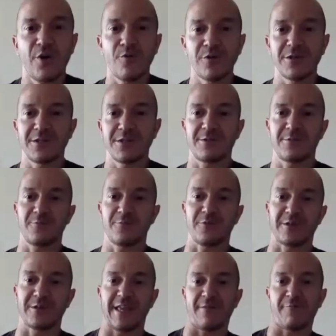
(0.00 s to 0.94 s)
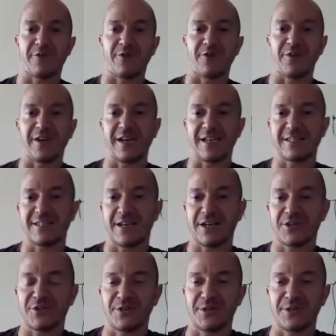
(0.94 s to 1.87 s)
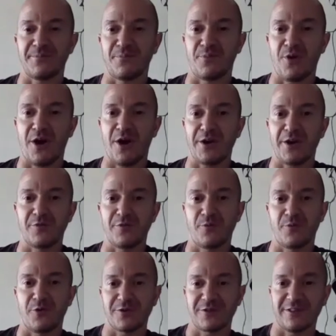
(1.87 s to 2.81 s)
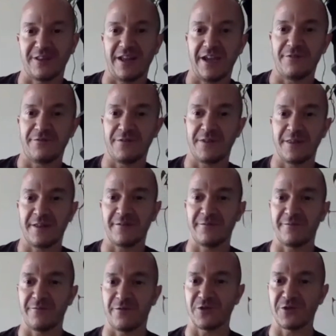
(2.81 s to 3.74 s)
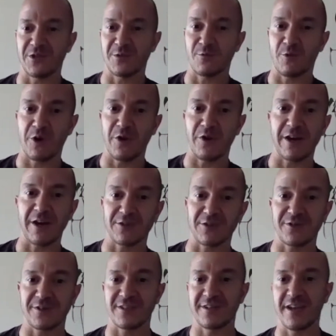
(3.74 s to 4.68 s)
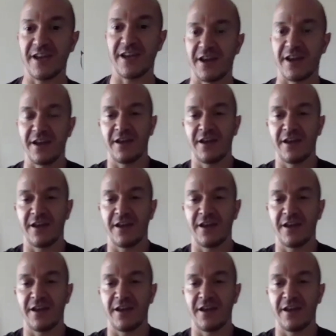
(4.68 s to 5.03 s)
was that when you guys actually brought Uport to life, and then versus where you guys are today?